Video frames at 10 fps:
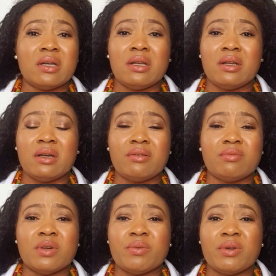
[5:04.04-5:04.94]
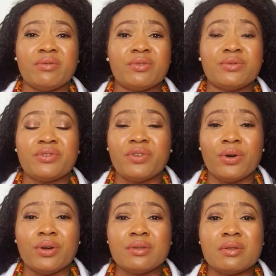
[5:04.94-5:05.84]
LA, maybe even
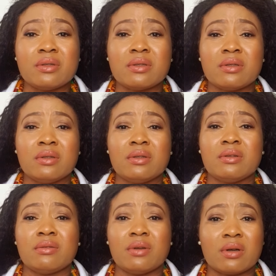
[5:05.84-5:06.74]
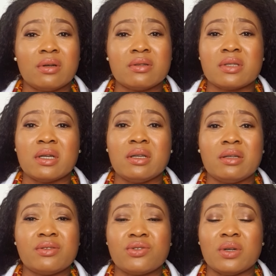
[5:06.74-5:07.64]
phones, you're constantly
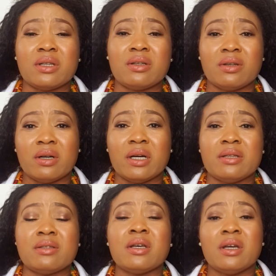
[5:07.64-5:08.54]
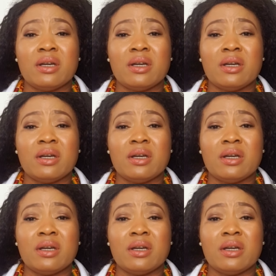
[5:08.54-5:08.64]
straining your eyes.